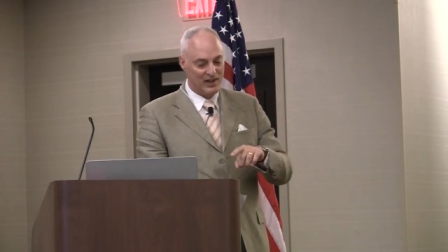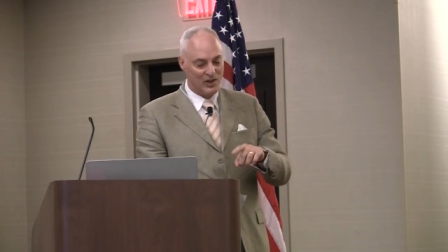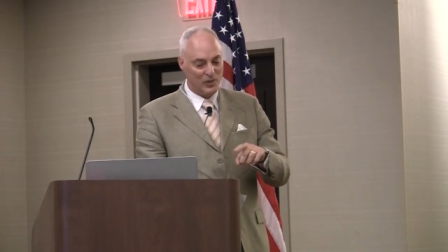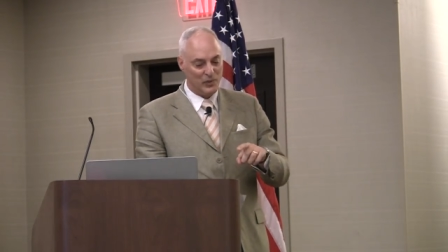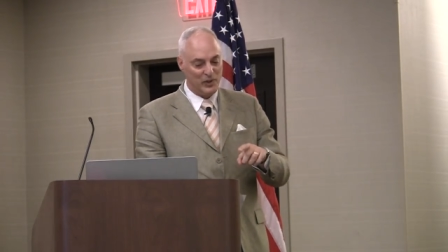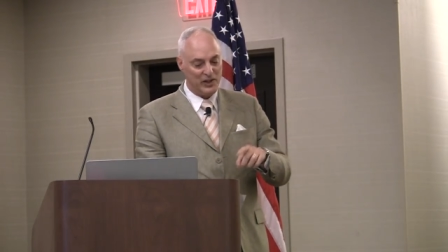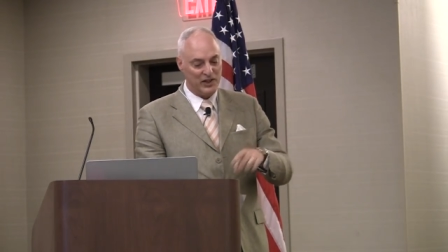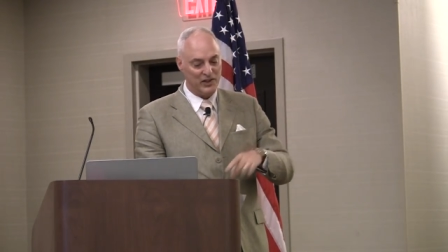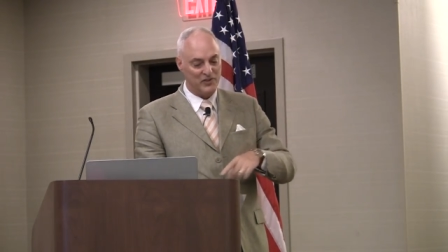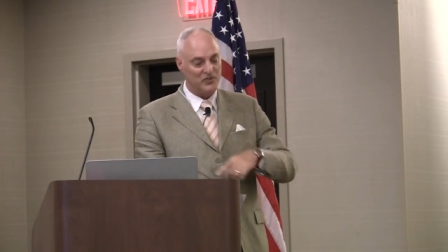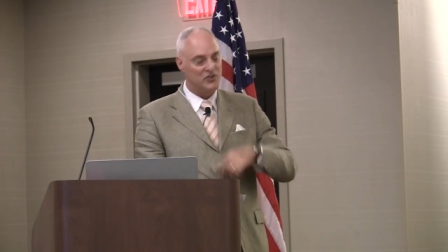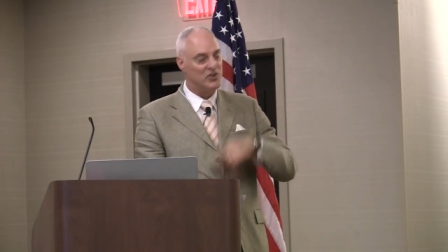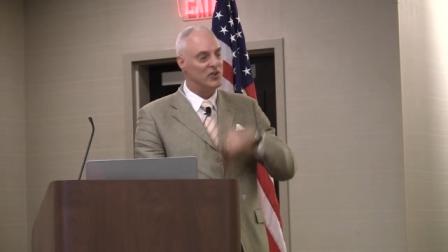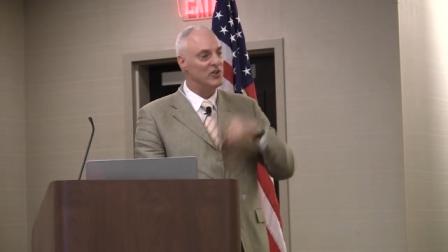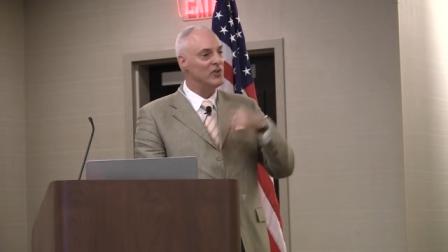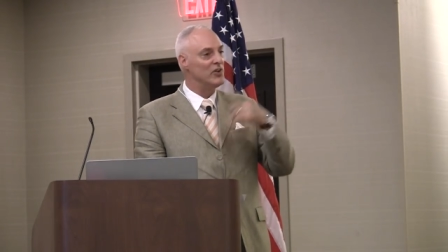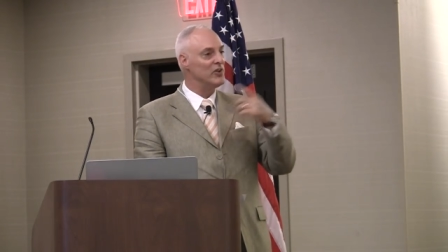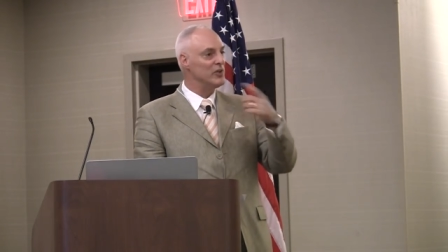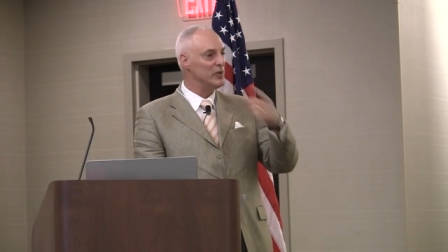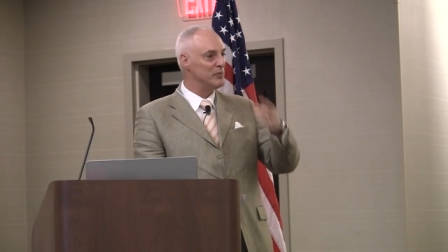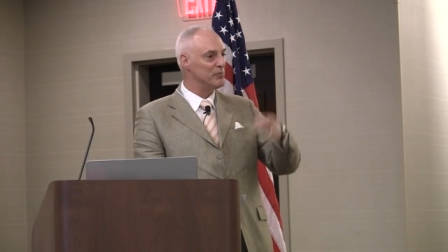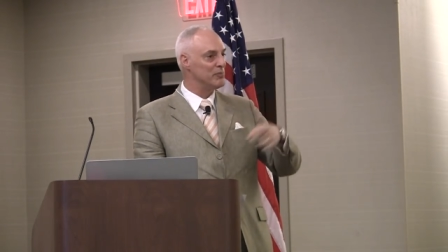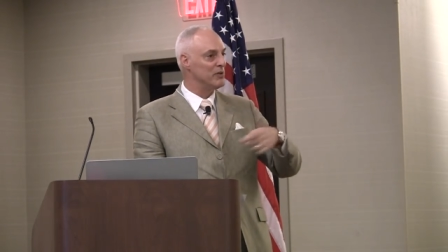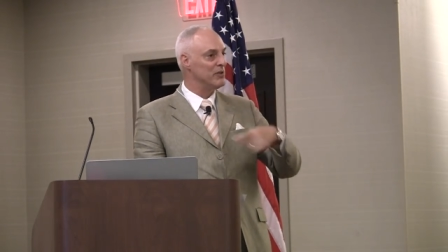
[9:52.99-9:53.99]
we could
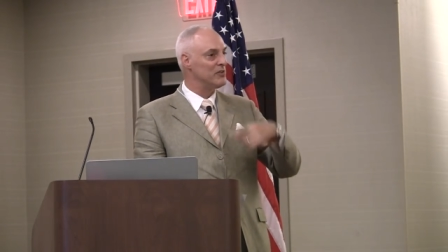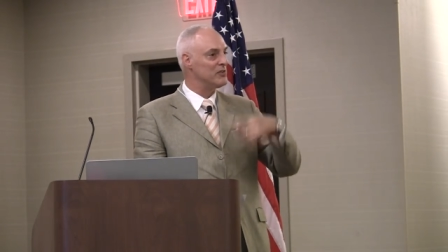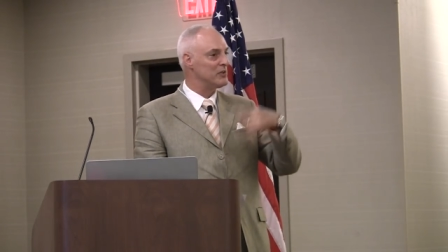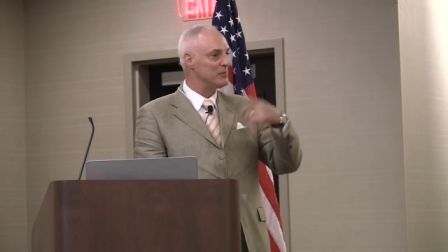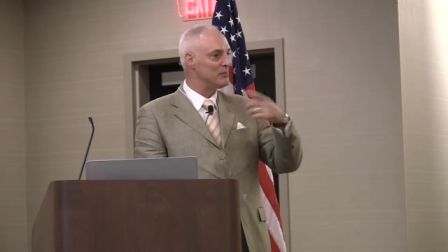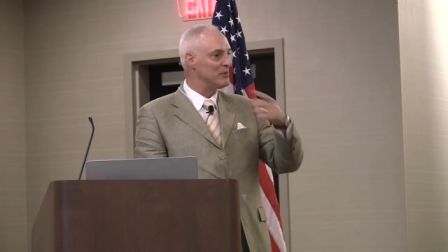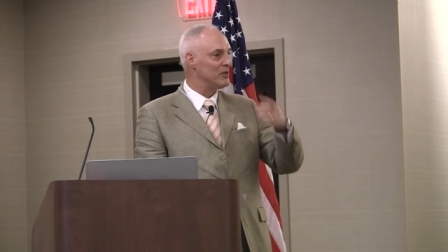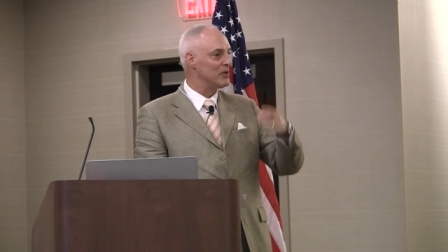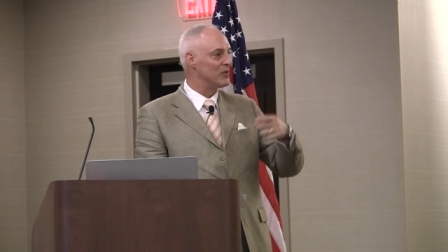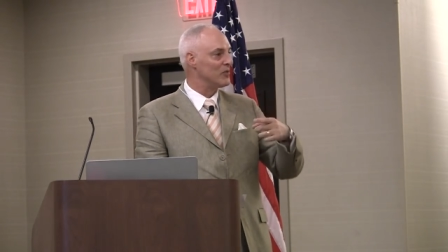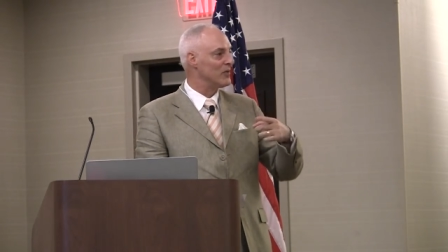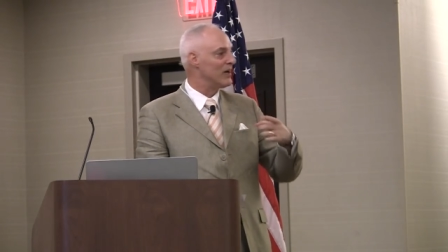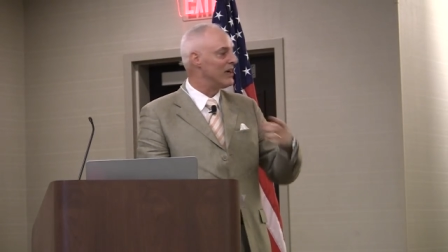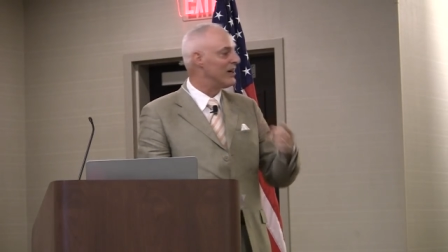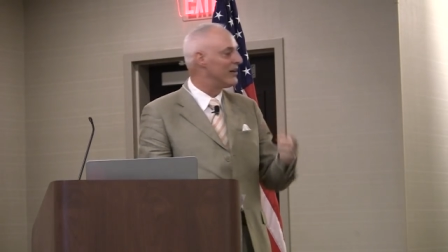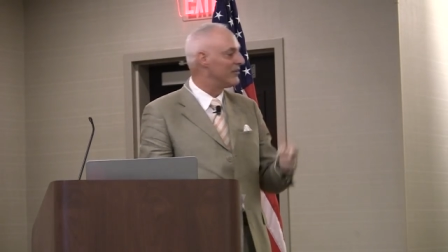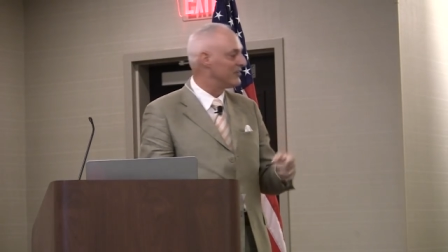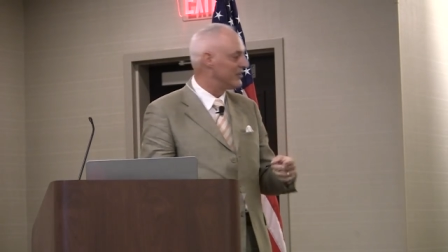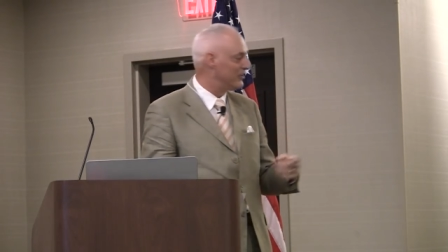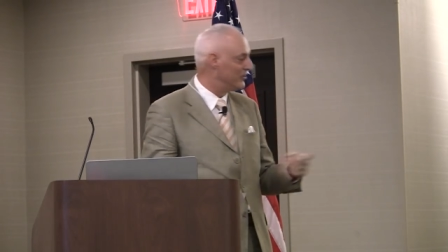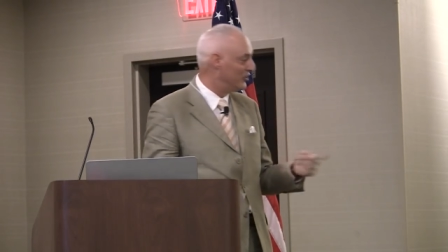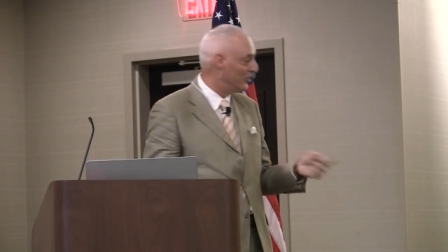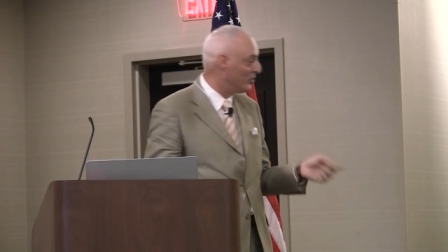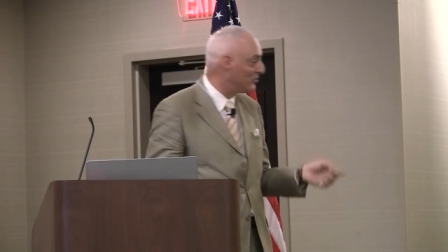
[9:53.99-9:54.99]
turn the principle
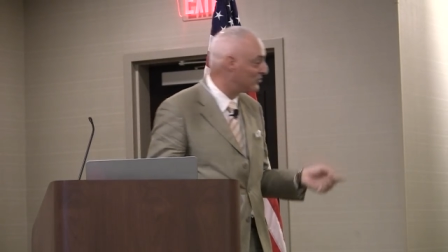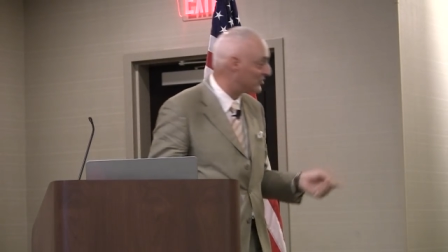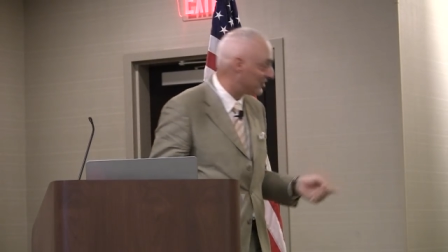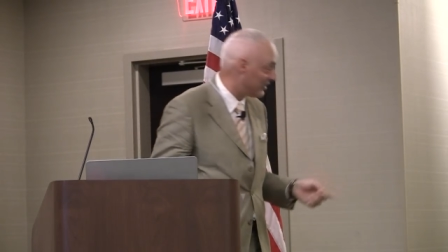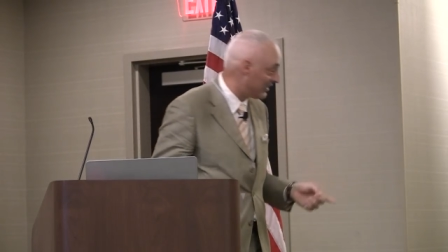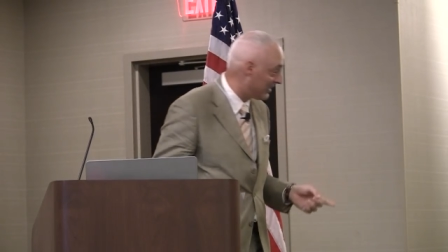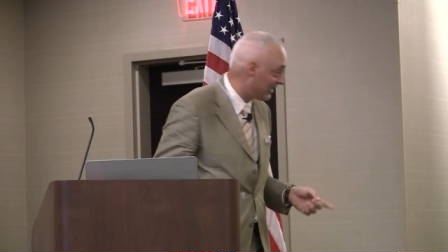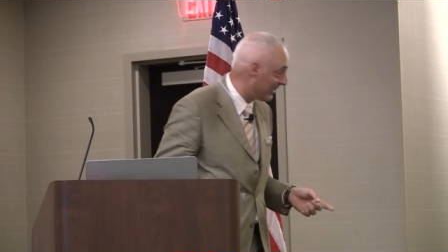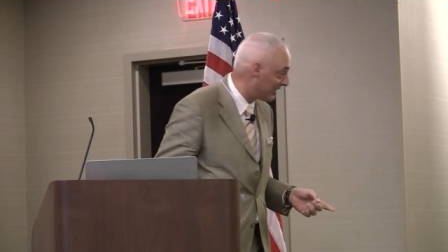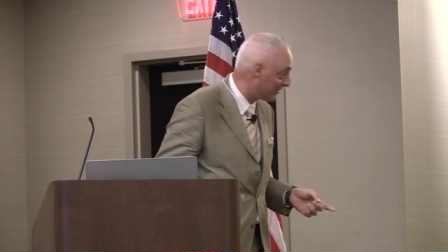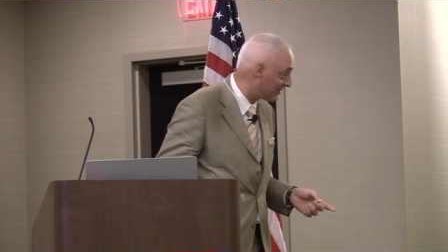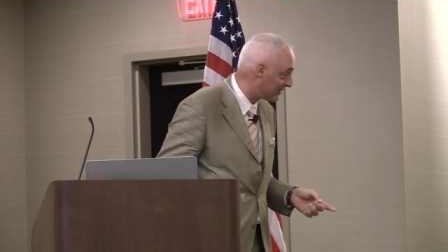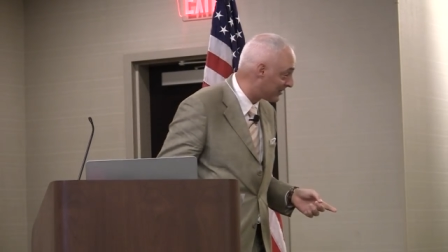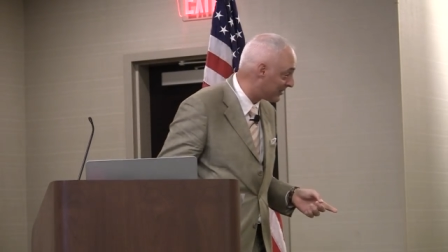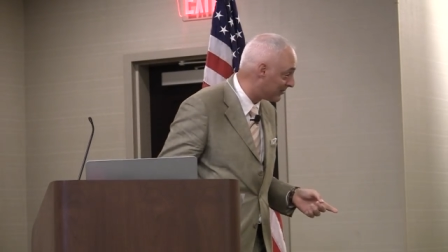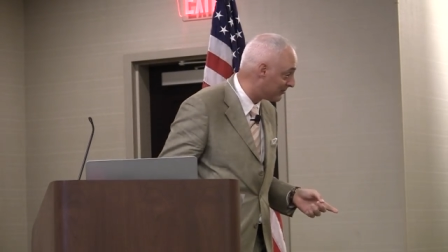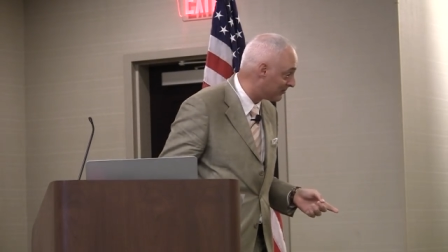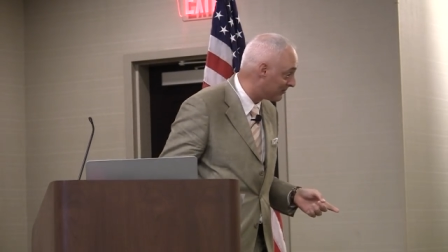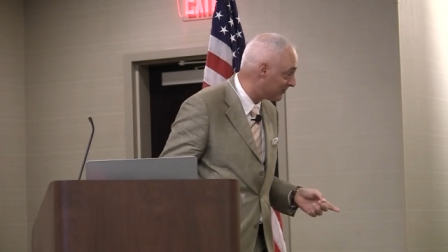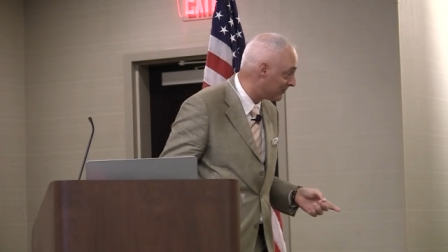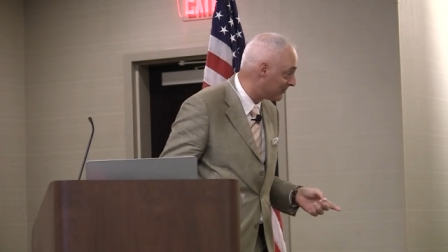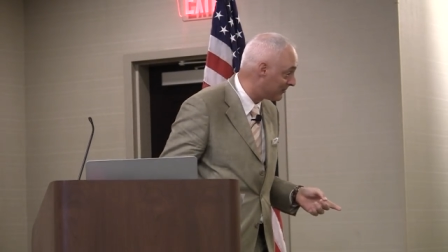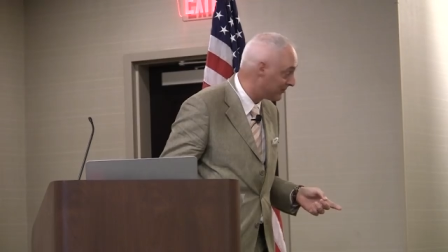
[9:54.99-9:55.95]
around and use it against them.